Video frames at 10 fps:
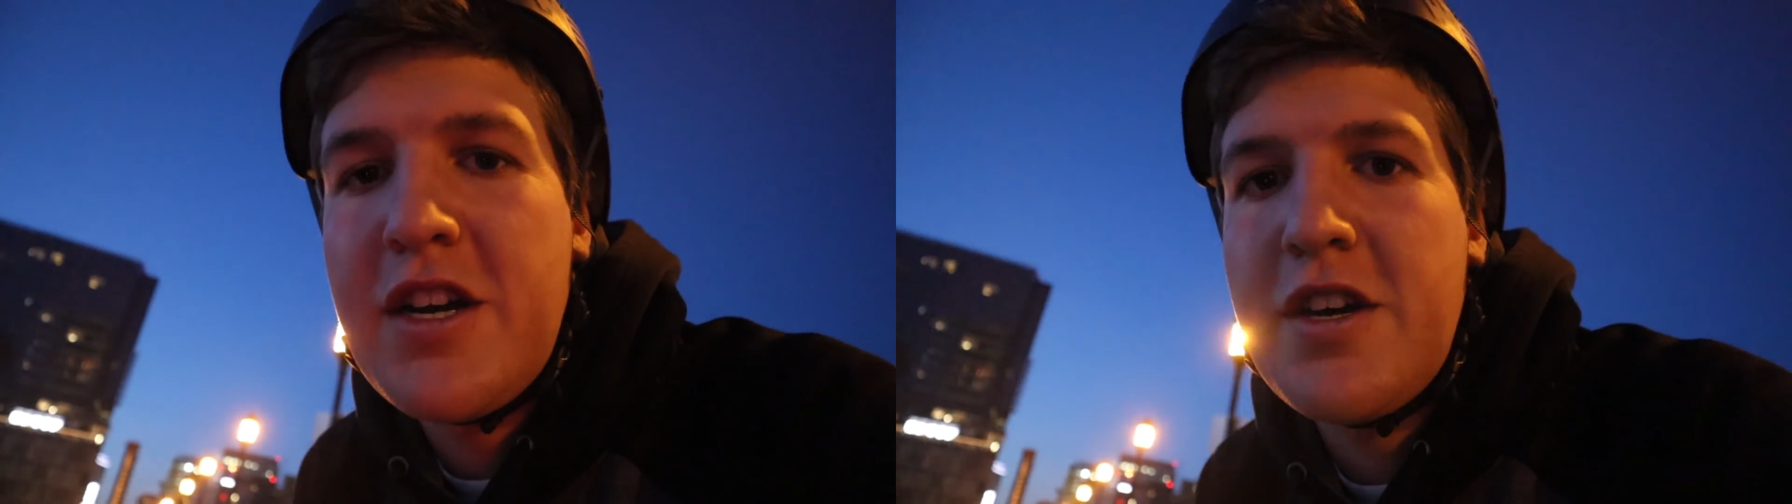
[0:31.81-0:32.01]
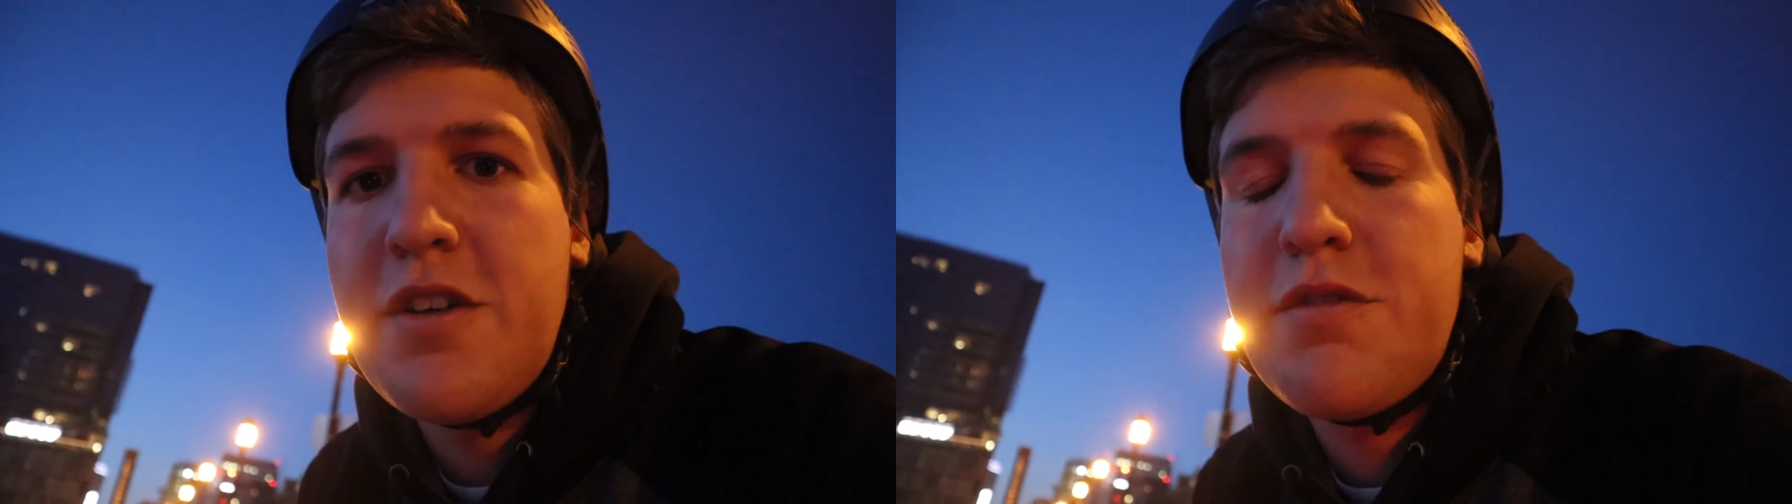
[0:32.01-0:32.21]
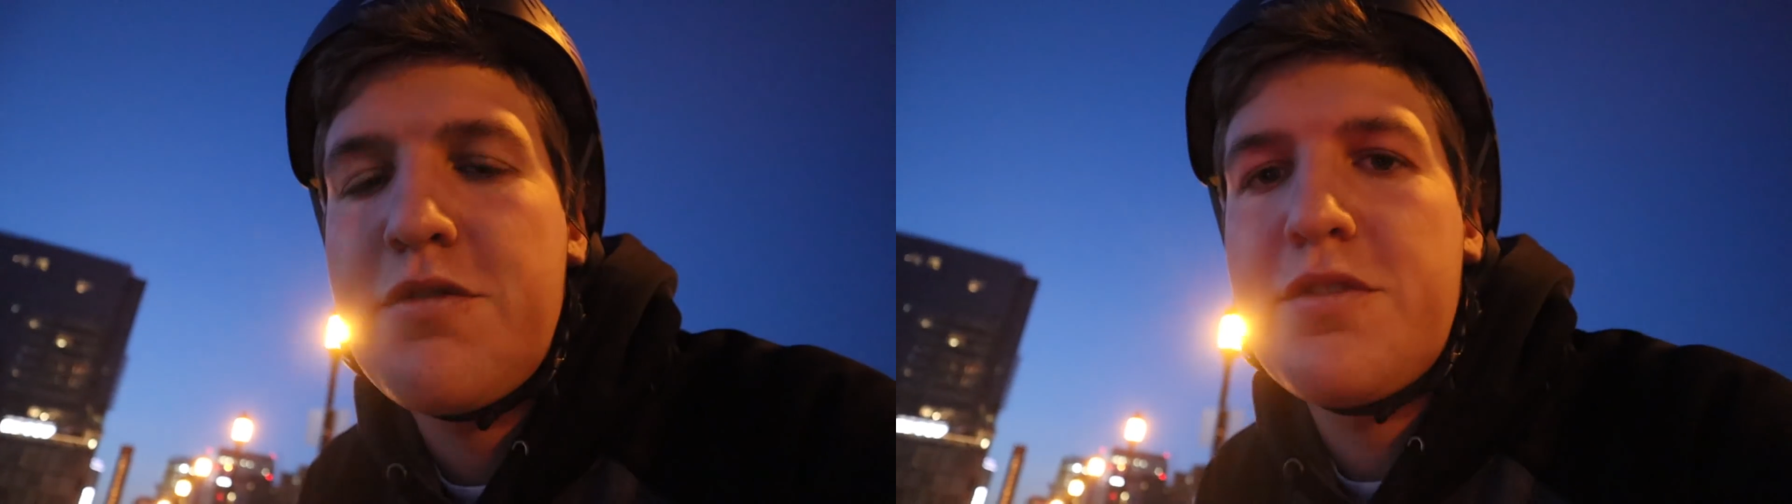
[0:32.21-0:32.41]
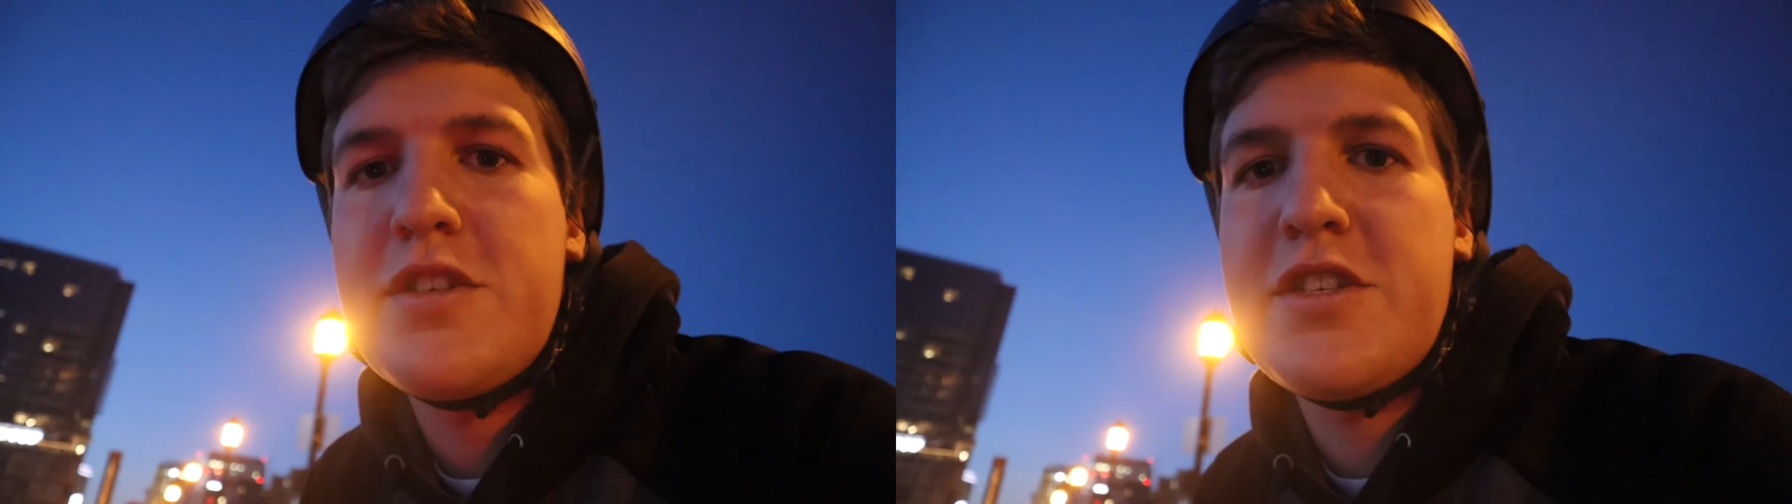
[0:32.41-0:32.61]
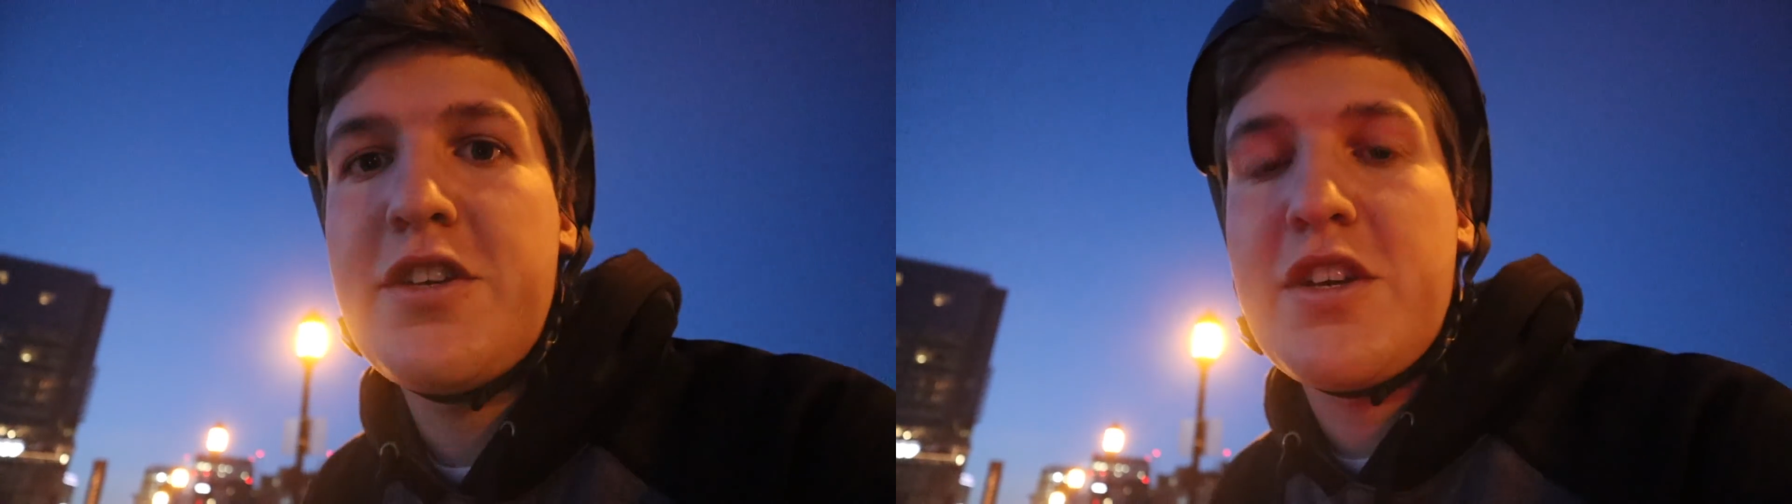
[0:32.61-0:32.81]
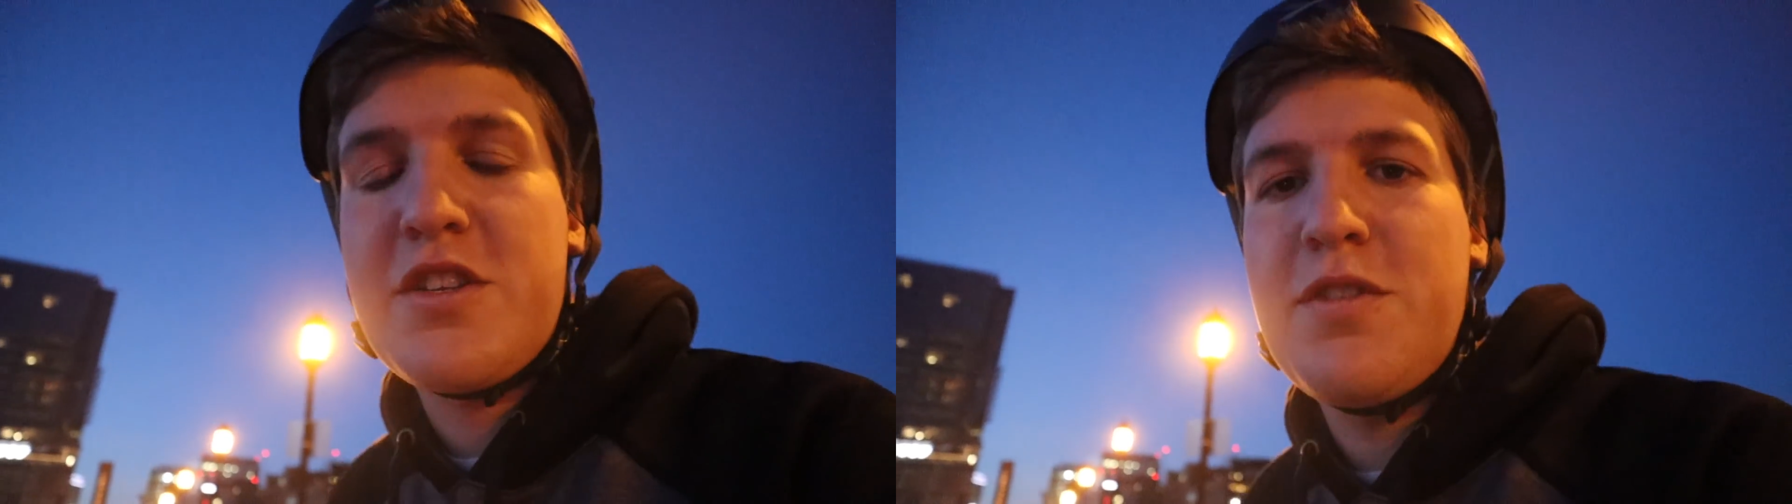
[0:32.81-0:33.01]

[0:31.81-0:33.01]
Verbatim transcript: of CRS